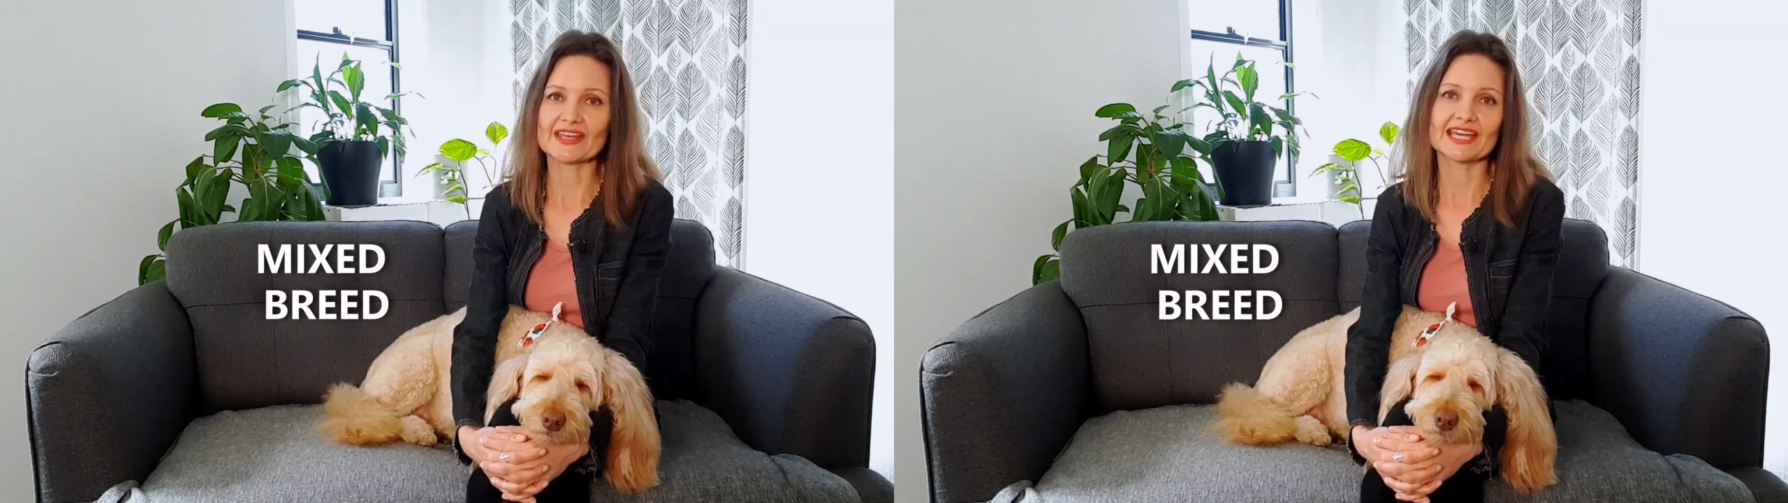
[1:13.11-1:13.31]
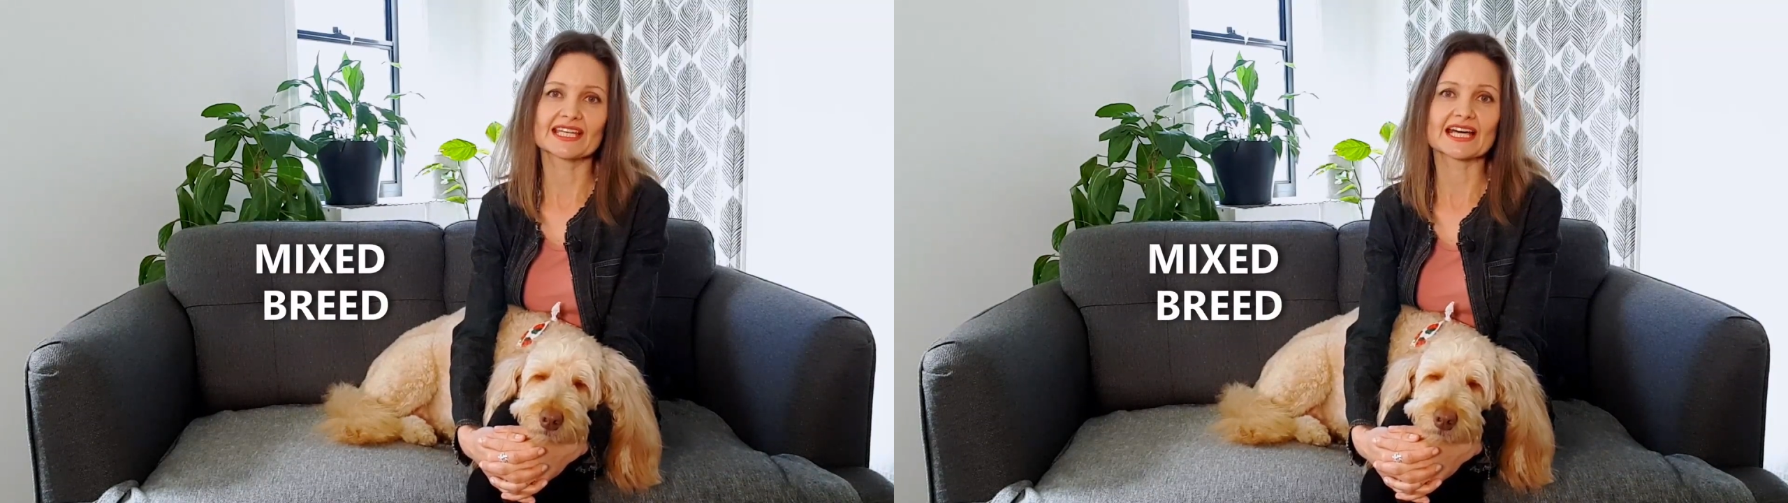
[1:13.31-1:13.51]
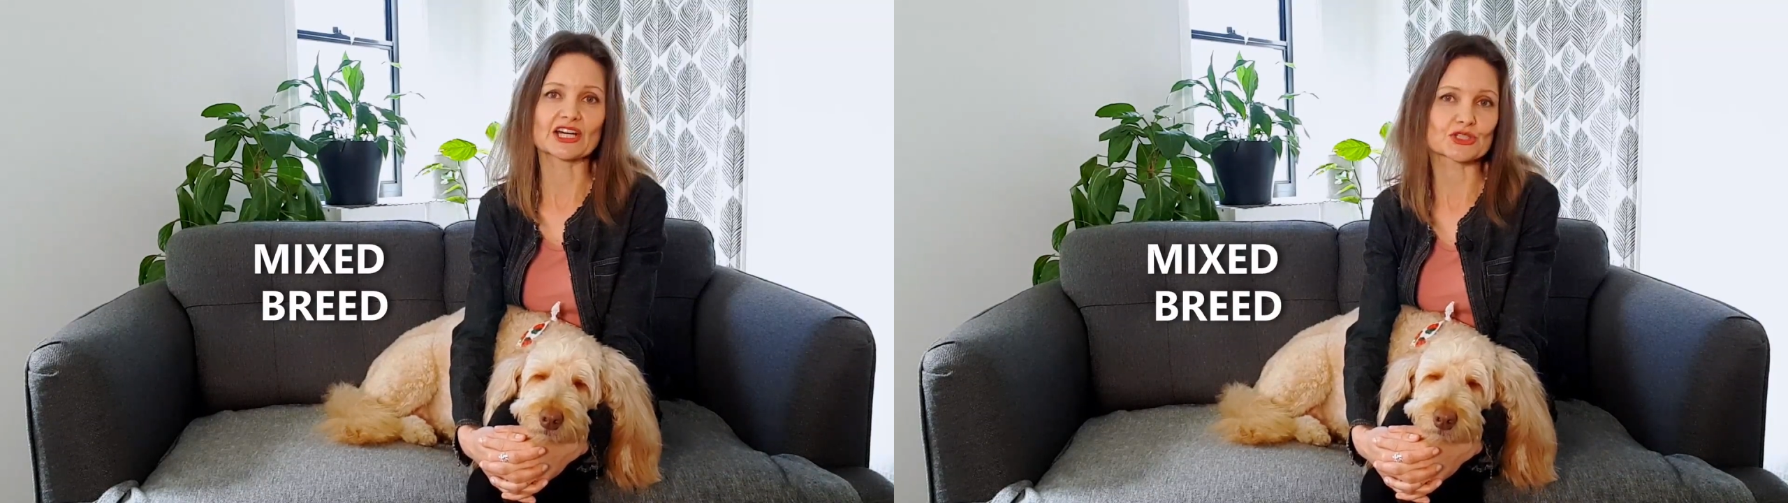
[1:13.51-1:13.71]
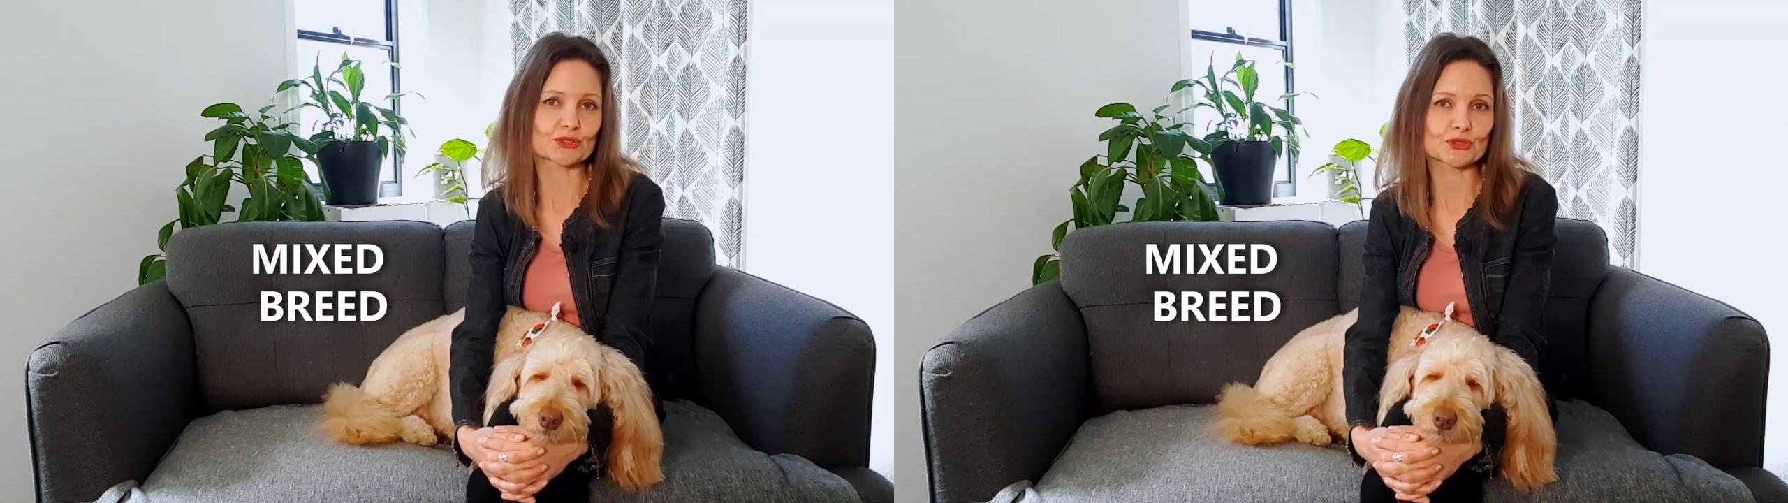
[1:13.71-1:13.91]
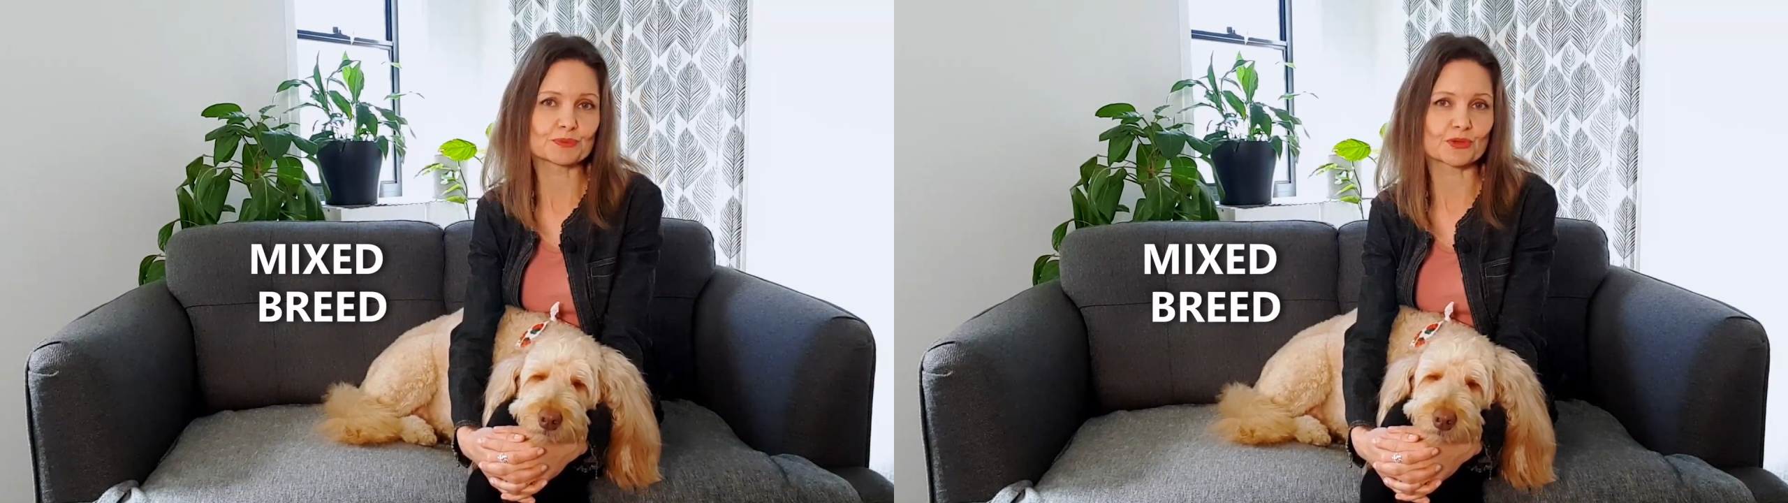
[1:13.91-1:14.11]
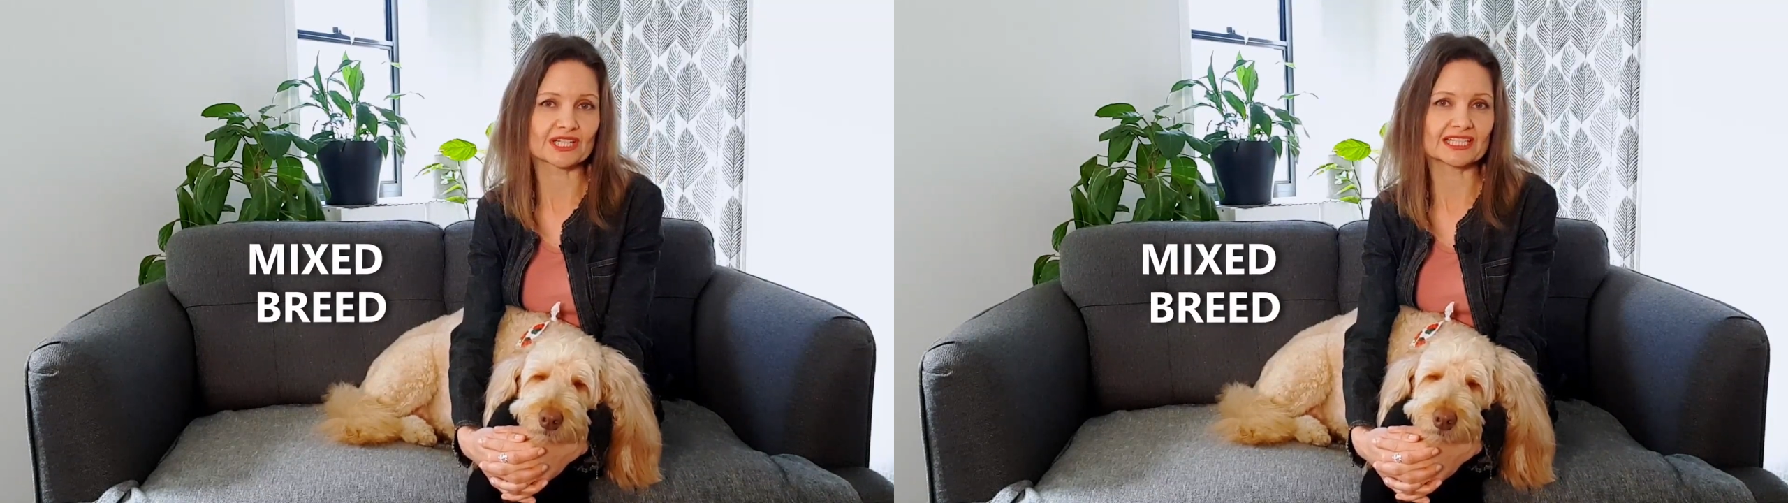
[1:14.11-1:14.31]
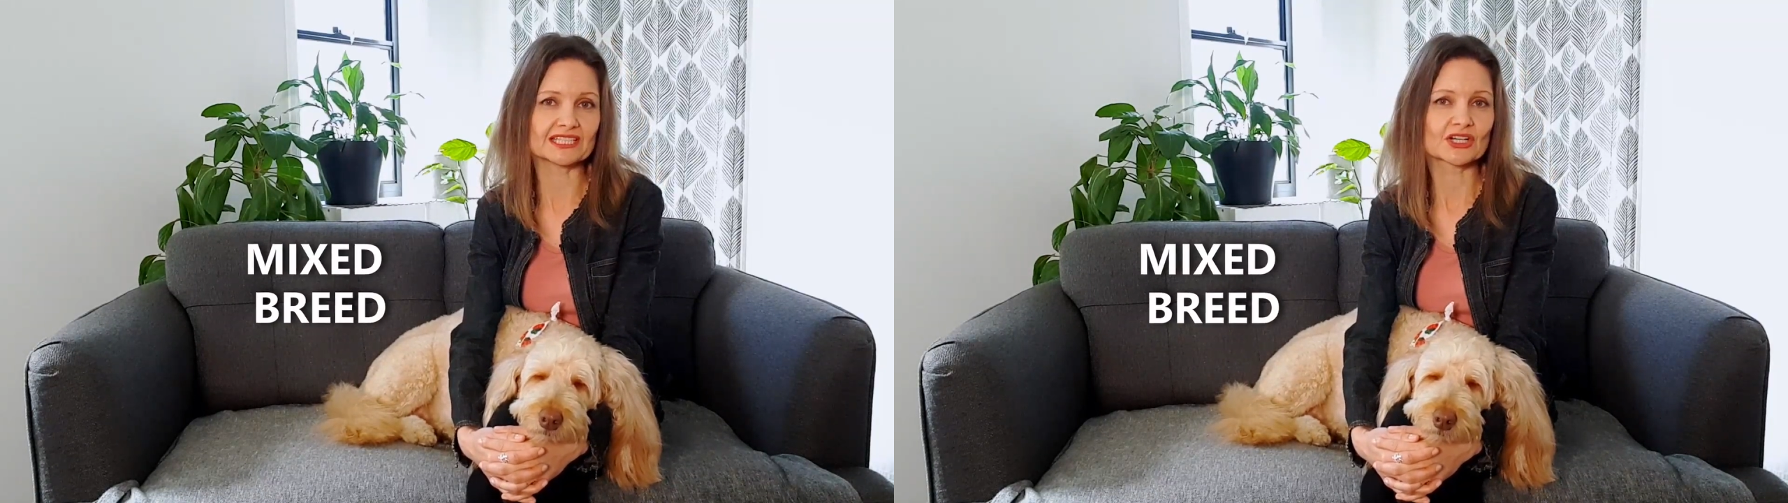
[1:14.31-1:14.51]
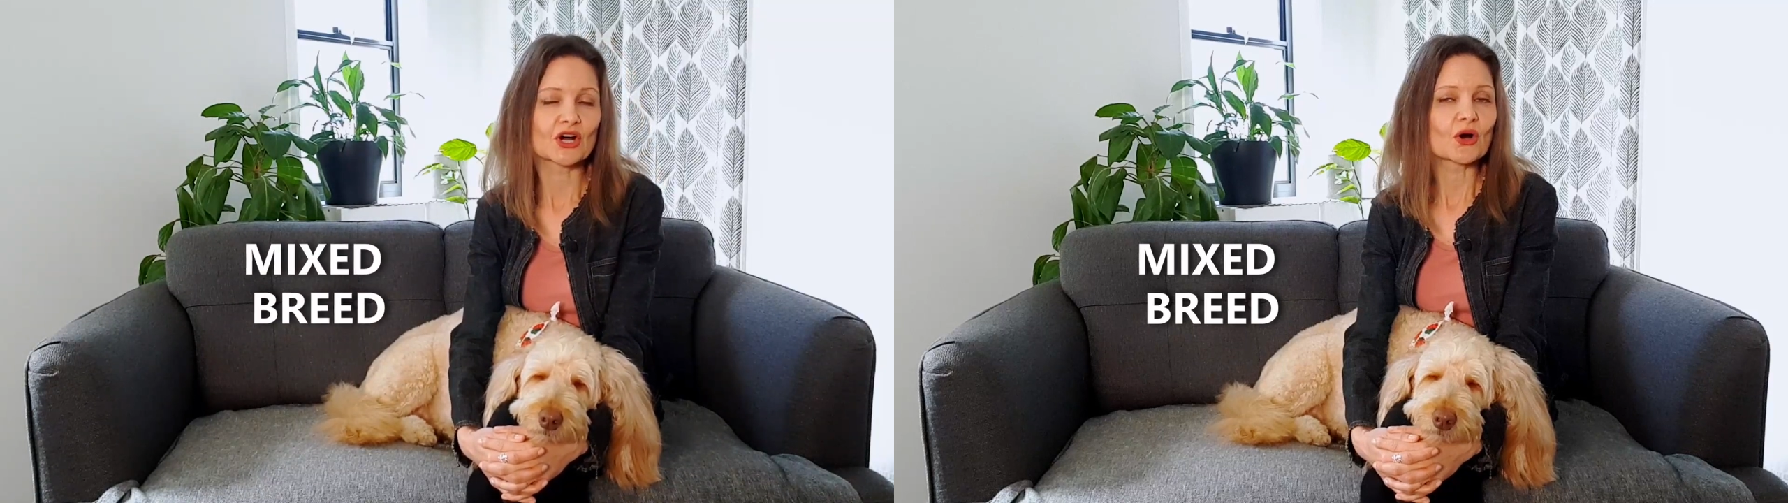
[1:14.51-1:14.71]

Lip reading: than a true breed